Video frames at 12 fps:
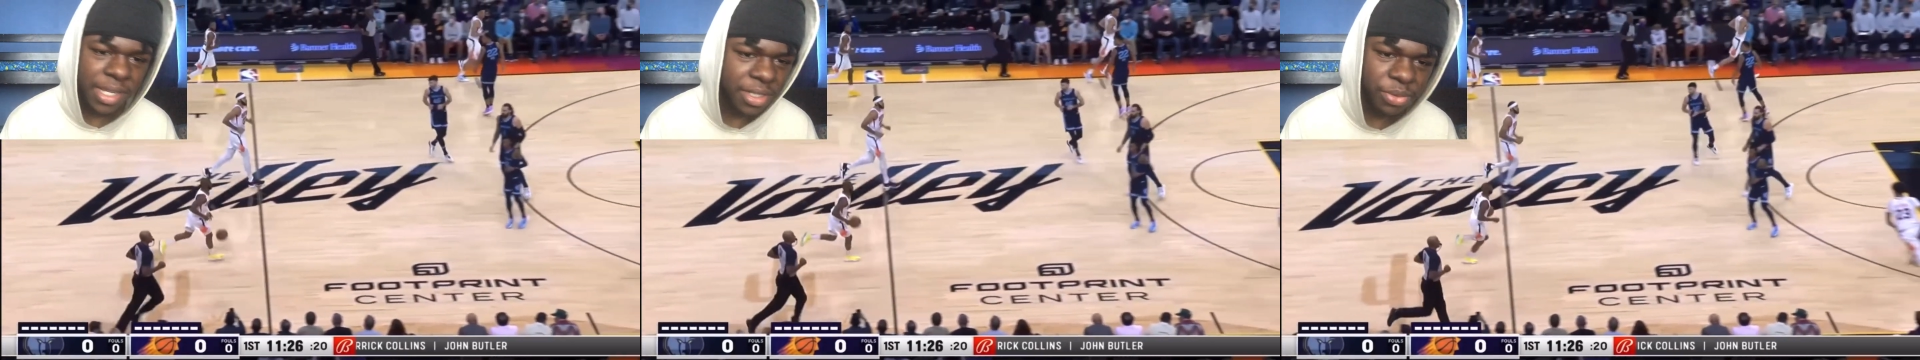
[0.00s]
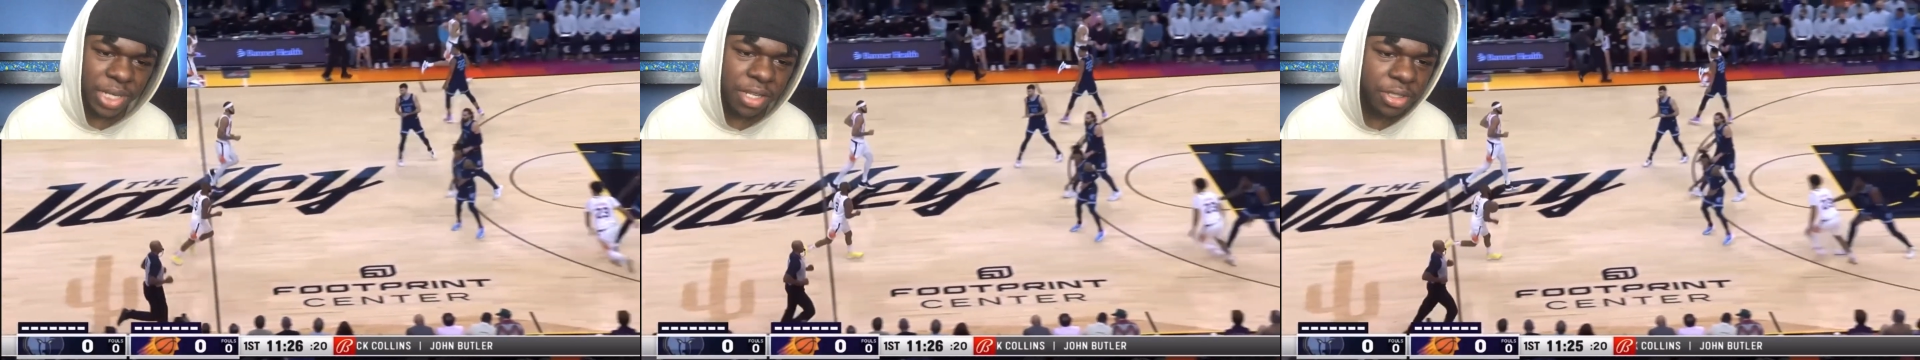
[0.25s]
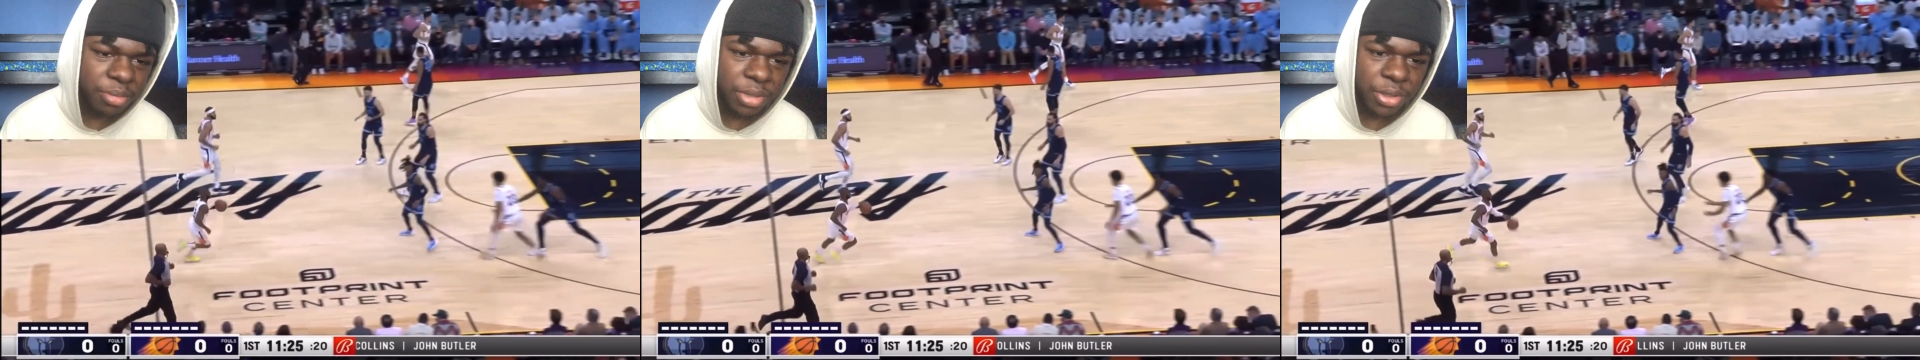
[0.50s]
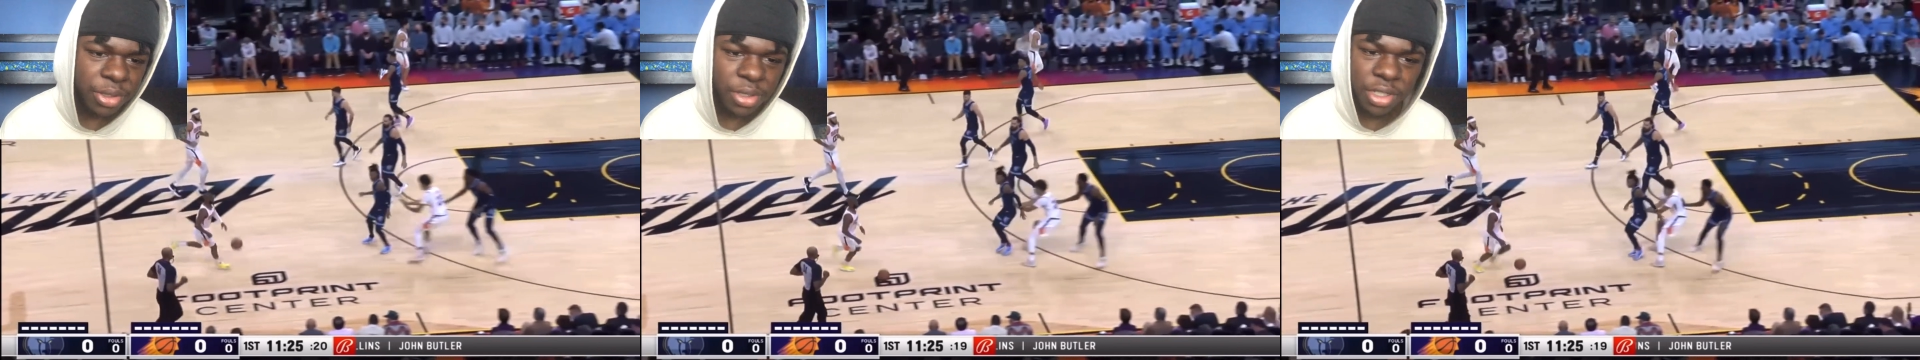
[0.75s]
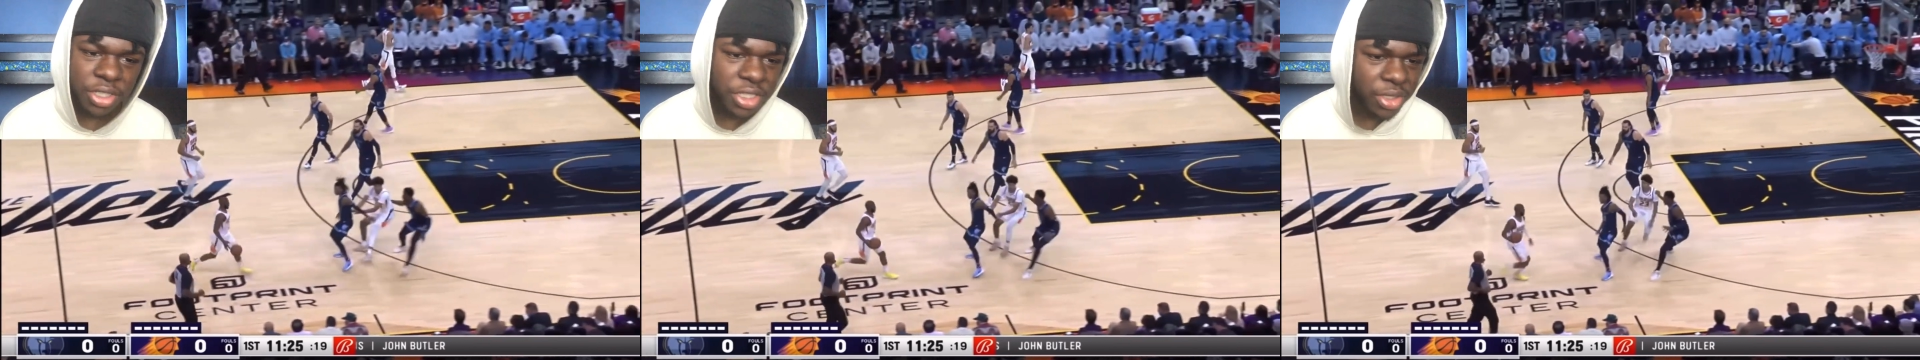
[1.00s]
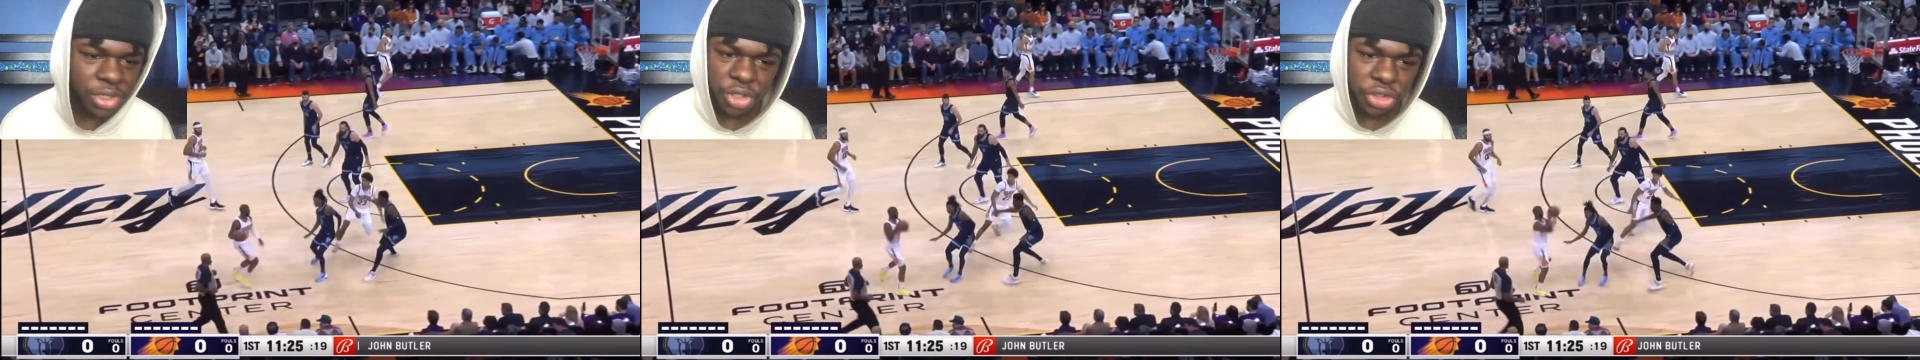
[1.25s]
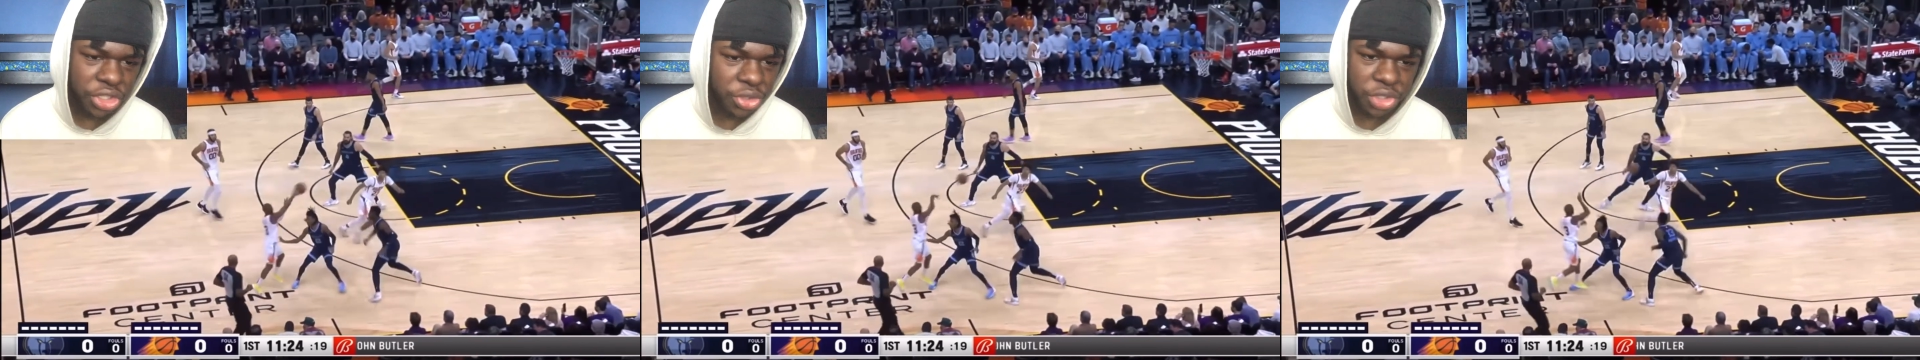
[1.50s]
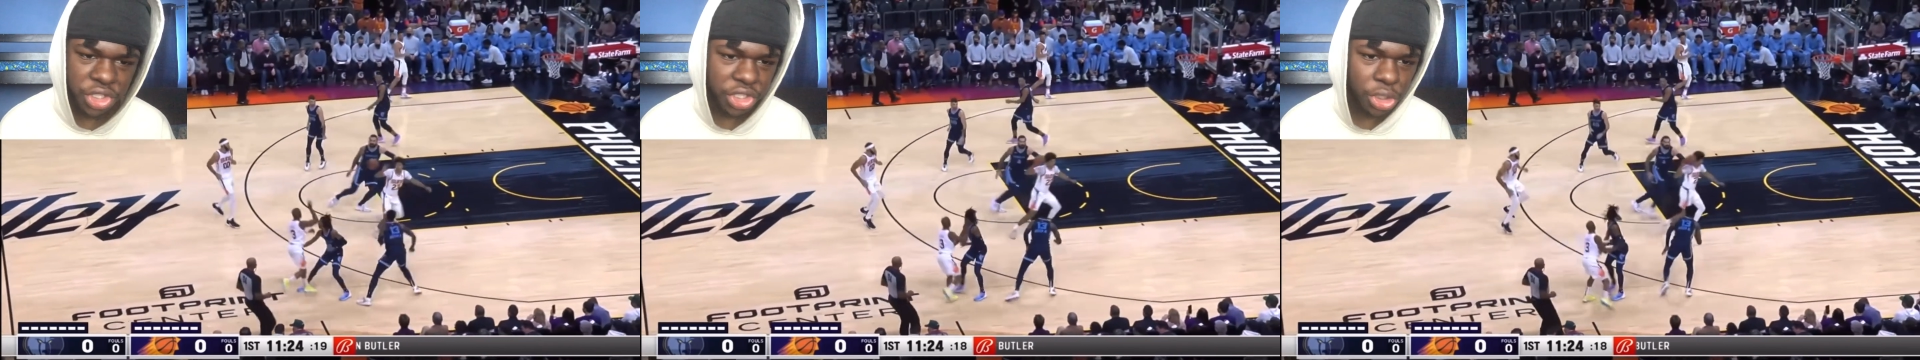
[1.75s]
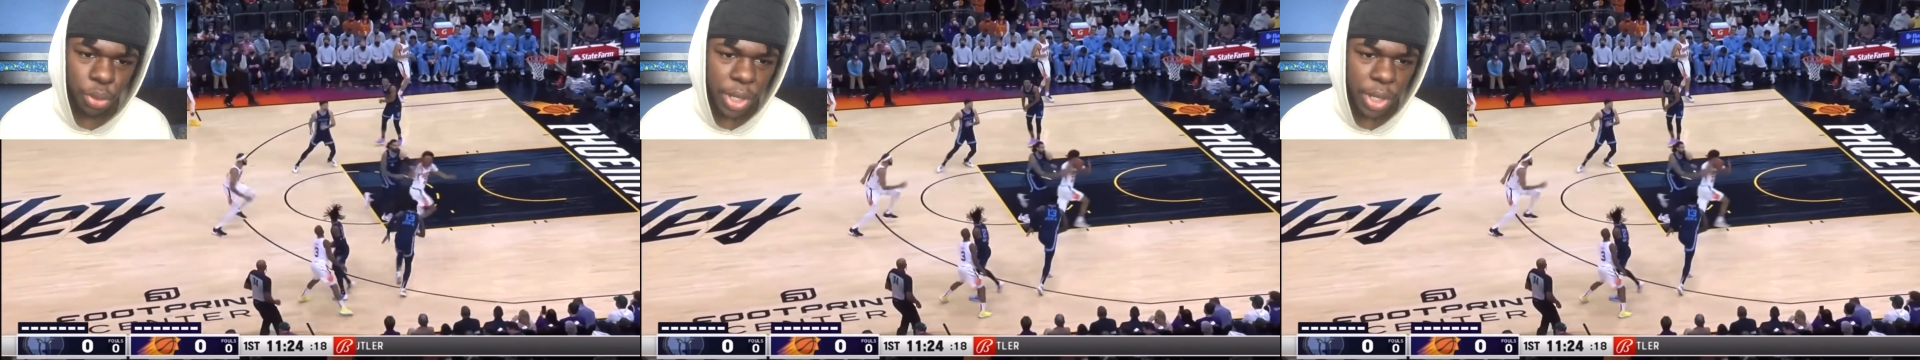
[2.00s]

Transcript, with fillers: because without him, bro, the, the Grizzlies are just so